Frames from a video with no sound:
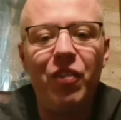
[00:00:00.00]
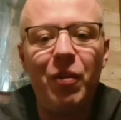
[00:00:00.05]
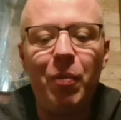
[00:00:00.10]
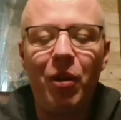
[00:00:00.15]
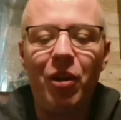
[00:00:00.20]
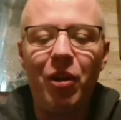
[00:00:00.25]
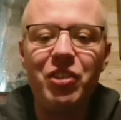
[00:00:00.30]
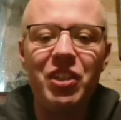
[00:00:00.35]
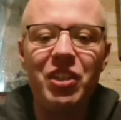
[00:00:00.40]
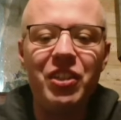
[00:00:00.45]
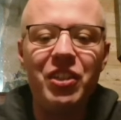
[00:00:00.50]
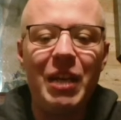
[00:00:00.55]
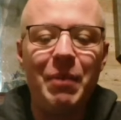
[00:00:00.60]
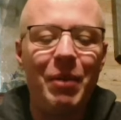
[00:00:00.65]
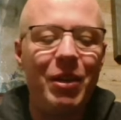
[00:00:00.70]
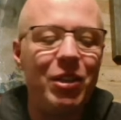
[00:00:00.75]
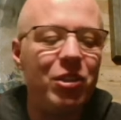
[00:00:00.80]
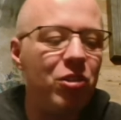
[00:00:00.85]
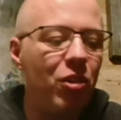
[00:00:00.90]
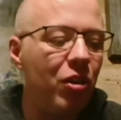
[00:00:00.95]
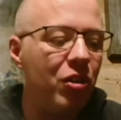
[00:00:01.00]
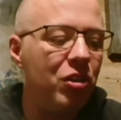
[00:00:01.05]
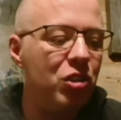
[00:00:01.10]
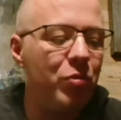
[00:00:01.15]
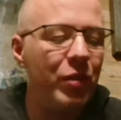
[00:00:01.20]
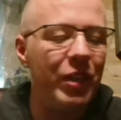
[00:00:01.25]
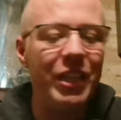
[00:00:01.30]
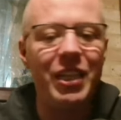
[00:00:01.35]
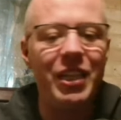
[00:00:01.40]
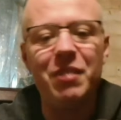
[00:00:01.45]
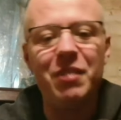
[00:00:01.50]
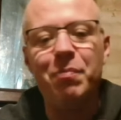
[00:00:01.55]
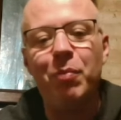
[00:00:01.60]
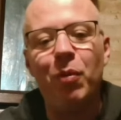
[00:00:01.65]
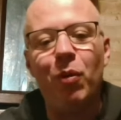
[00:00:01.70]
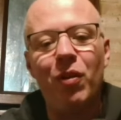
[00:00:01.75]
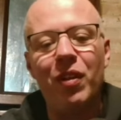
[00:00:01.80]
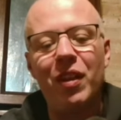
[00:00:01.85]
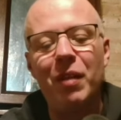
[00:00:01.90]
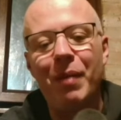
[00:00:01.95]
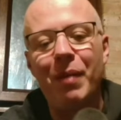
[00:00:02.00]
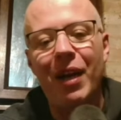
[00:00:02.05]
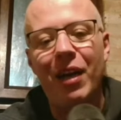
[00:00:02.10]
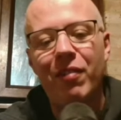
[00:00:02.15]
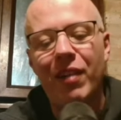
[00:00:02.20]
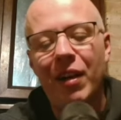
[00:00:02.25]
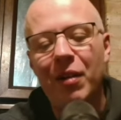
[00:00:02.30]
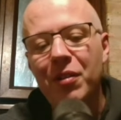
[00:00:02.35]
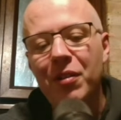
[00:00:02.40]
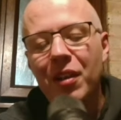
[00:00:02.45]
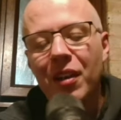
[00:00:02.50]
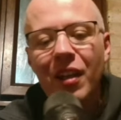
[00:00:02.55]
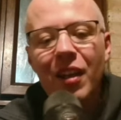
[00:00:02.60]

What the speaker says: Apologies, you can hear my dog squeaking his ball in the background.